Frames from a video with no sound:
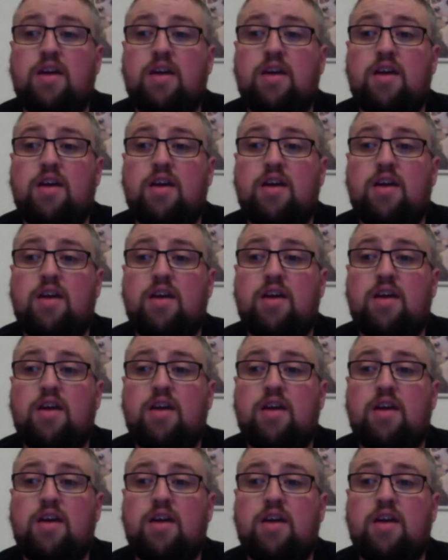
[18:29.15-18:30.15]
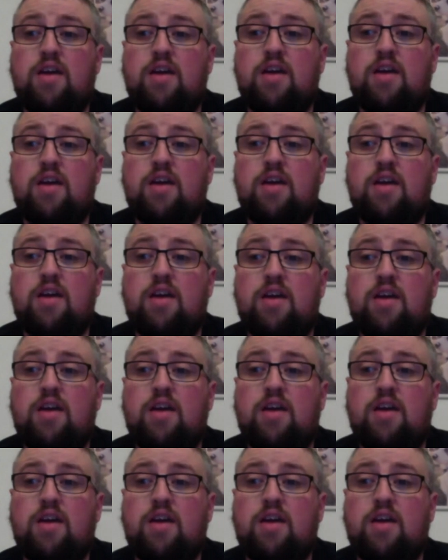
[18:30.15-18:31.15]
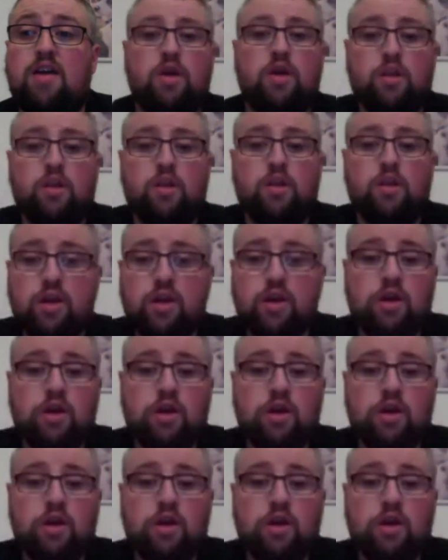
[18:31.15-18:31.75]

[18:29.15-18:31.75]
He's one of the guys on this card I'm really looking forward to.